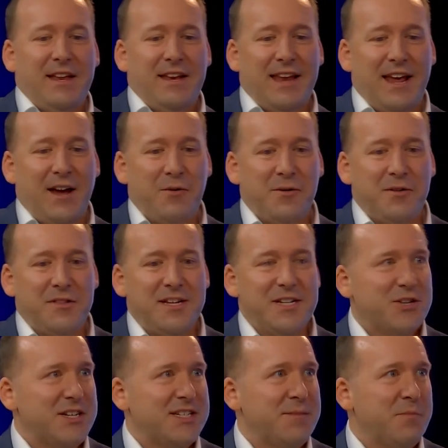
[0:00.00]
Now, the
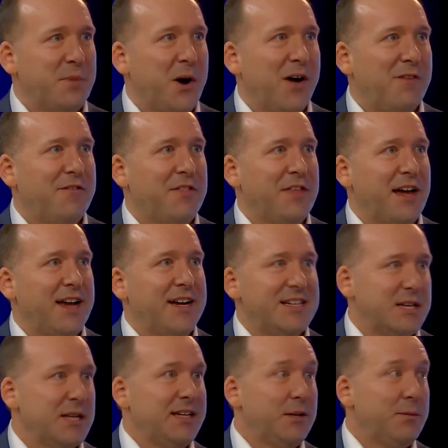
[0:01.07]
interesting part for that, and
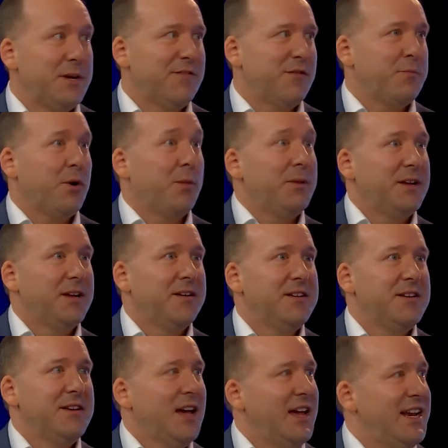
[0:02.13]
it's a little bit of probably an
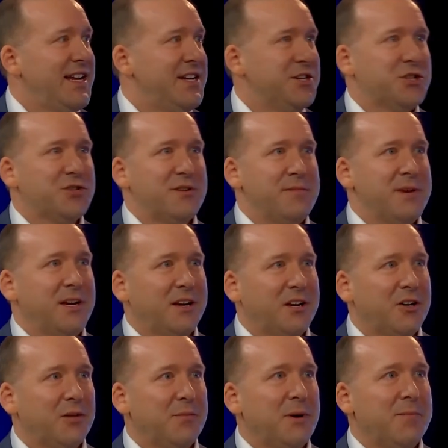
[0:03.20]
industry mea
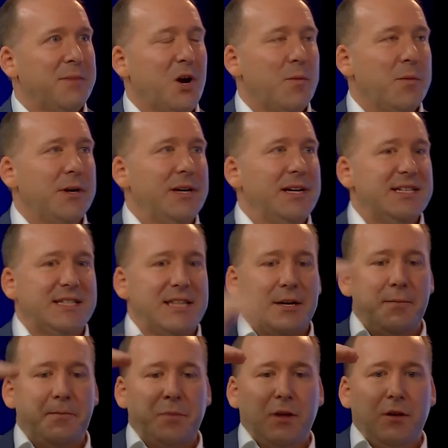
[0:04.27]
culpa moment, is
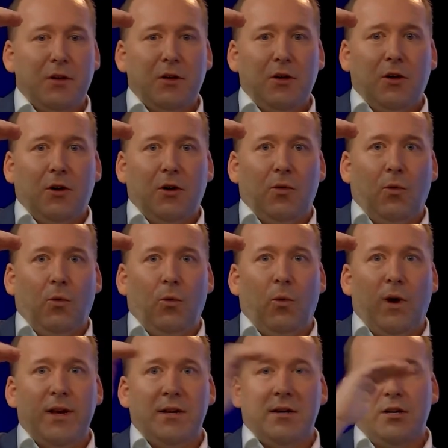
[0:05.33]
that
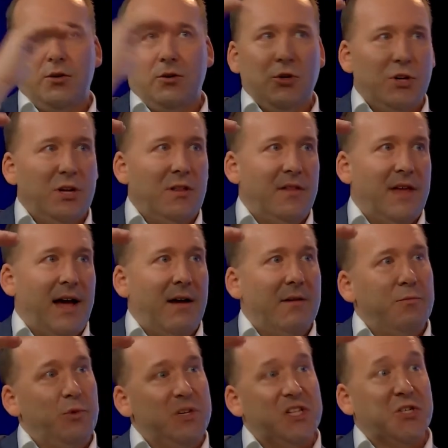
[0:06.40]
when you look at that,
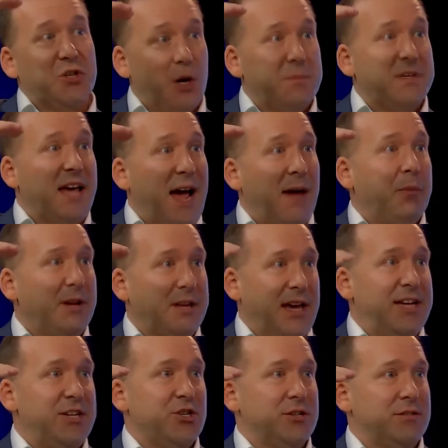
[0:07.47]
we stopped at
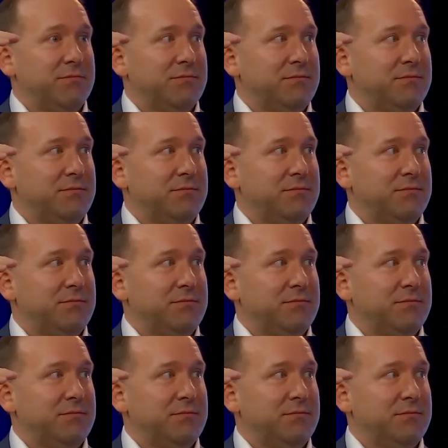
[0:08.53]
application.